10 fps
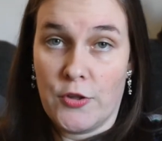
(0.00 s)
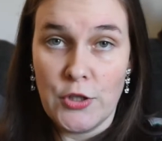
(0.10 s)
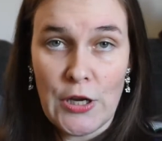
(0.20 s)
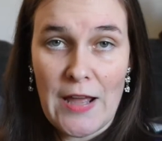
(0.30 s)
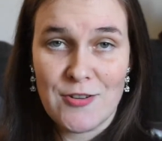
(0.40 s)
Do
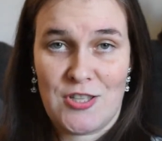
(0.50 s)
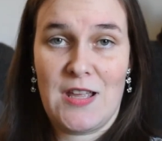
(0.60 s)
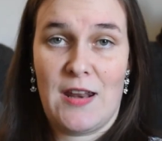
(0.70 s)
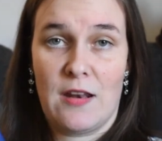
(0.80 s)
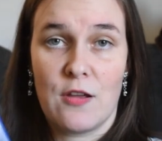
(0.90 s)
you
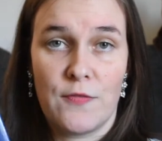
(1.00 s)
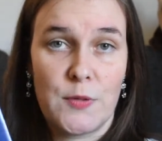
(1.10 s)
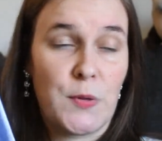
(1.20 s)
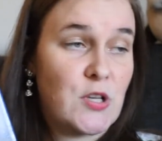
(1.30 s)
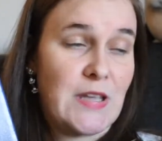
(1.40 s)
understand any of
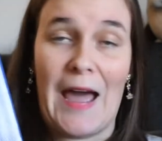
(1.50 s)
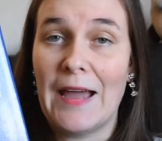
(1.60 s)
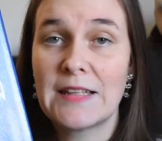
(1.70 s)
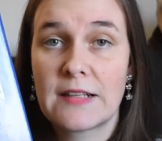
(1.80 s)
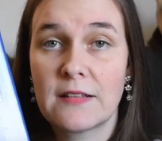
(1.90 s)
it? Because
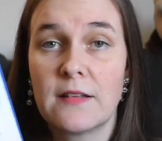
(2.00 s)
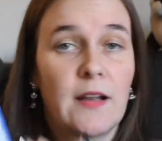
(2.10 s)
I didn't,